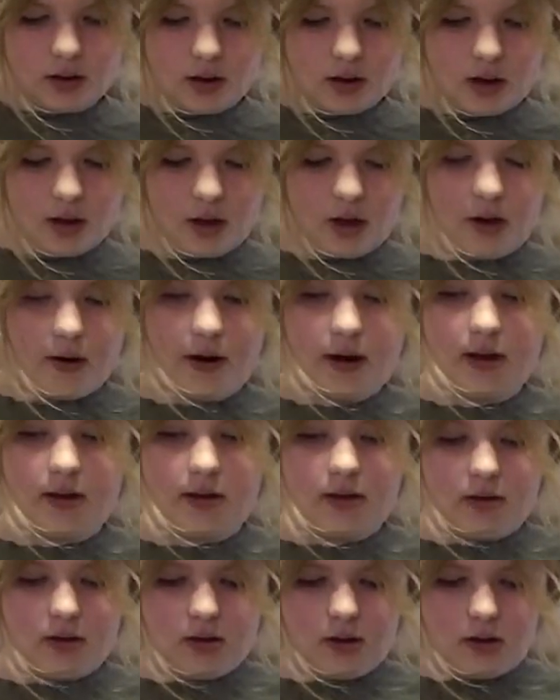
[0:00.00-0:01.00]

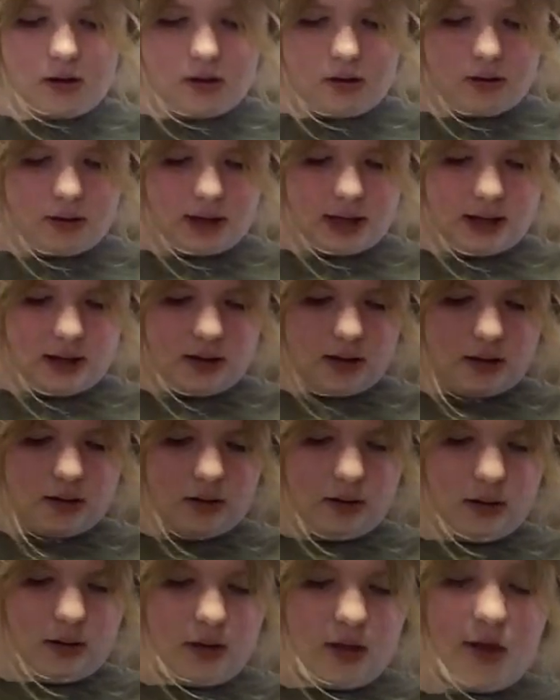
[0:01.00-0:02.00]
Alright, so let's,
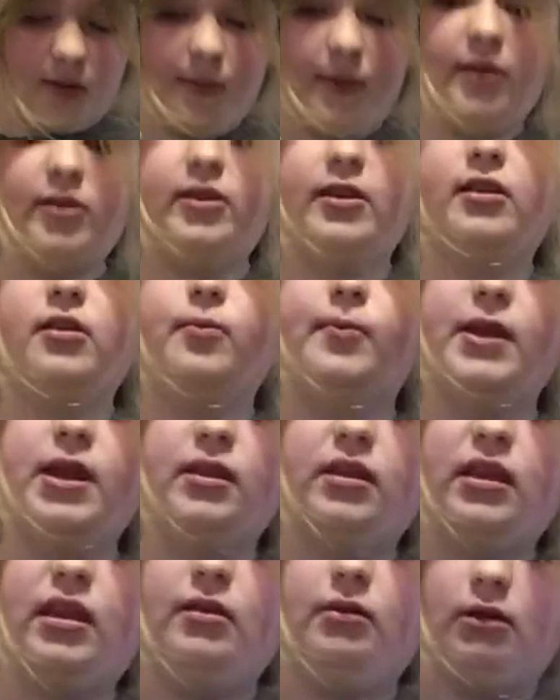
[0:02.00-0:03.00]
so let's put this
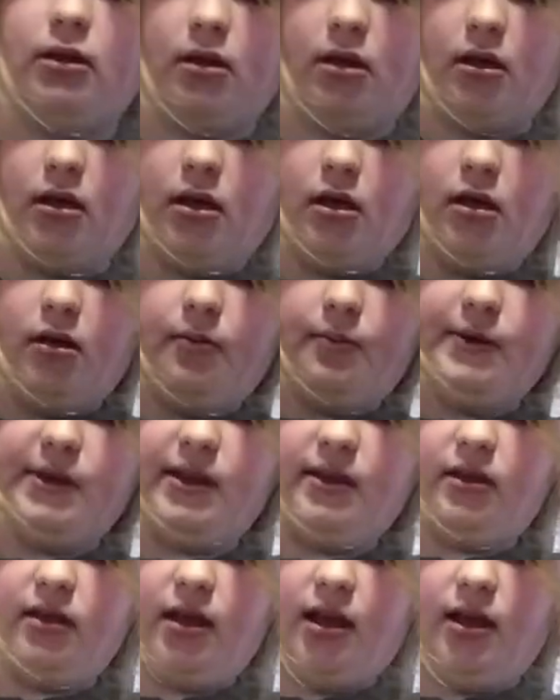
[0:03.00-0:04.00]
piece in,
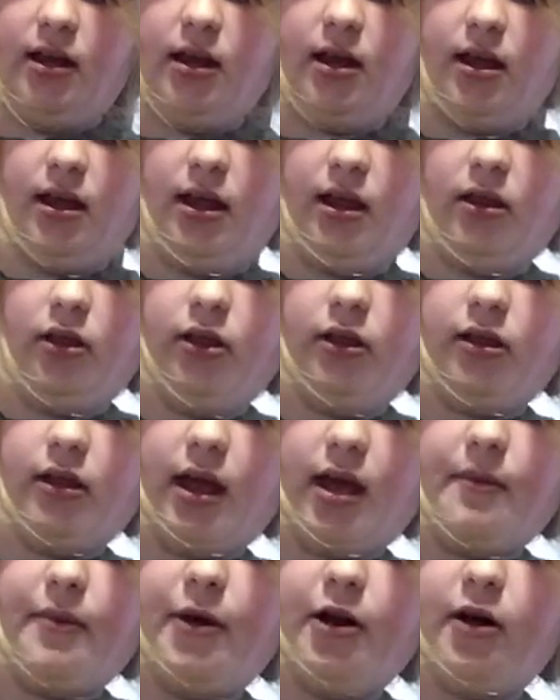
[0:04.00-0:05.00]
piece in. It looks
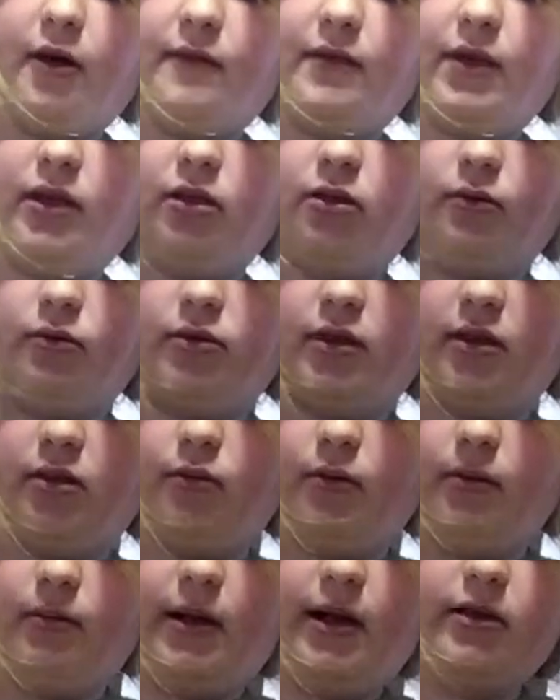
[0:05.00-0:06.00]
like a part of this, this
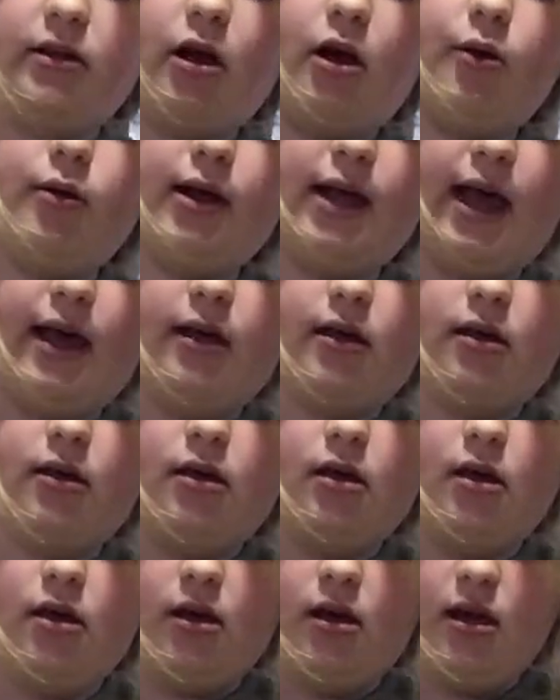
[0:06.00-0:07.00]
one because already had
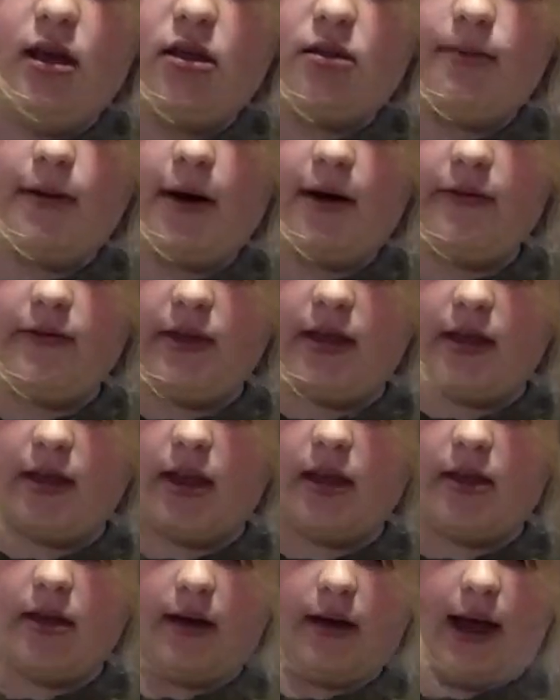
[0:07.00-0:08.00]
is part of this,
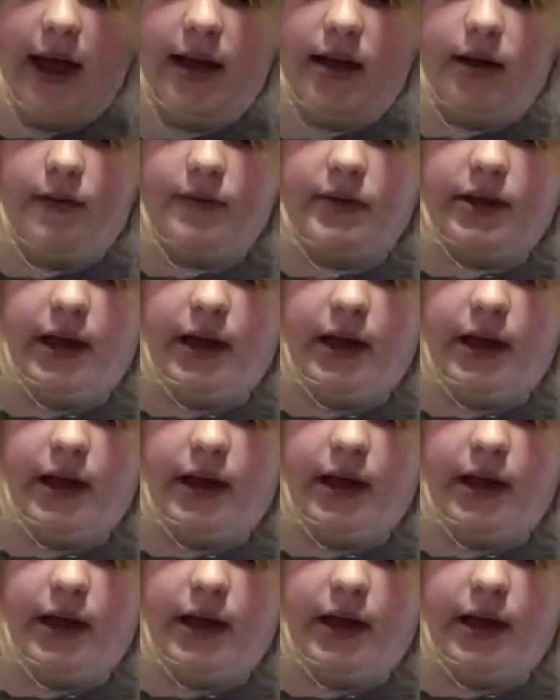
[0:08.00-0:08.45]
the head of